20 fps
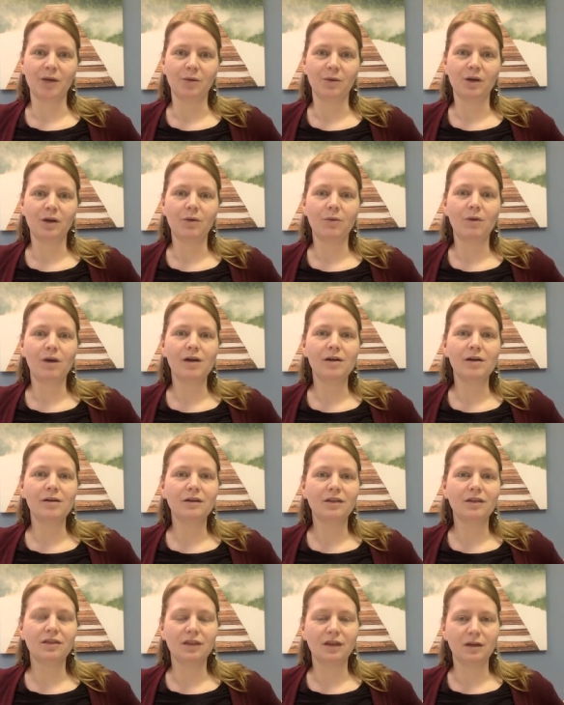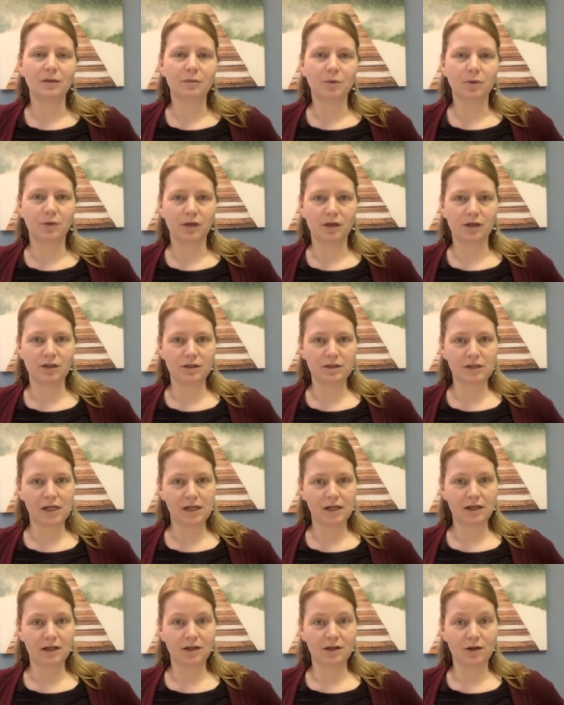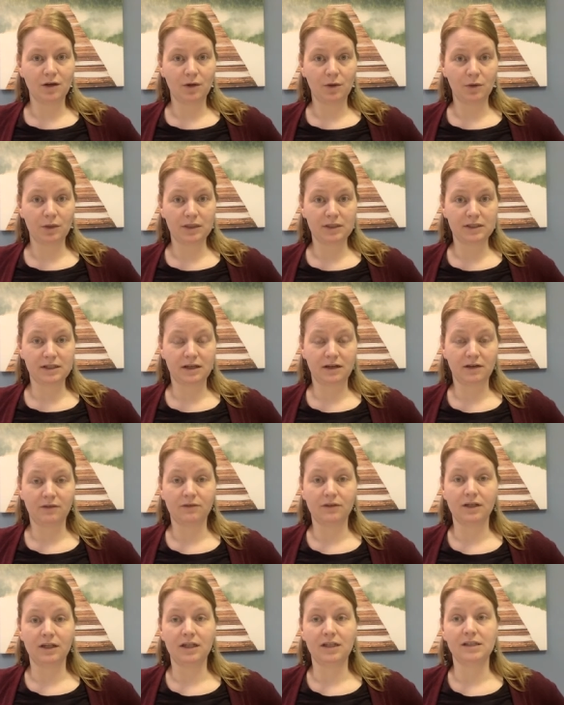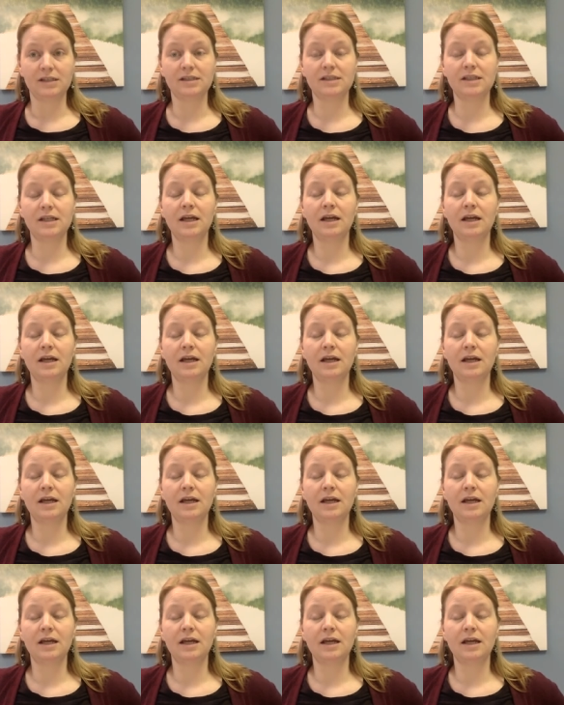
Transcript: what I want you to think about and take notice of is